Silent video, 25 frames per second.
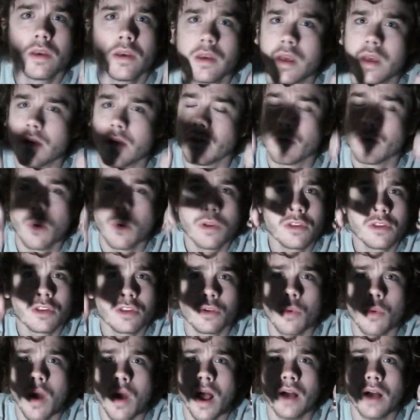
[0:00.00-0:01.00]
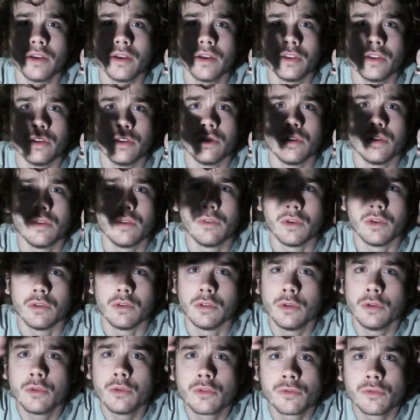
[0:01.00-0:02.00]
every once in a while, if you
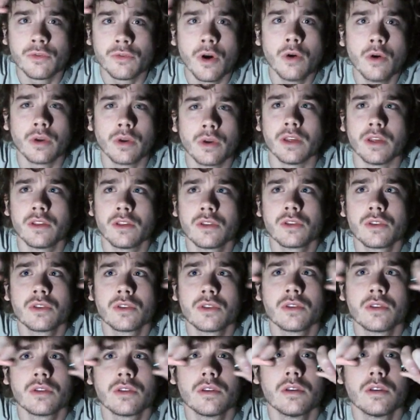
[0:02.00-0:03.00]
lose focus,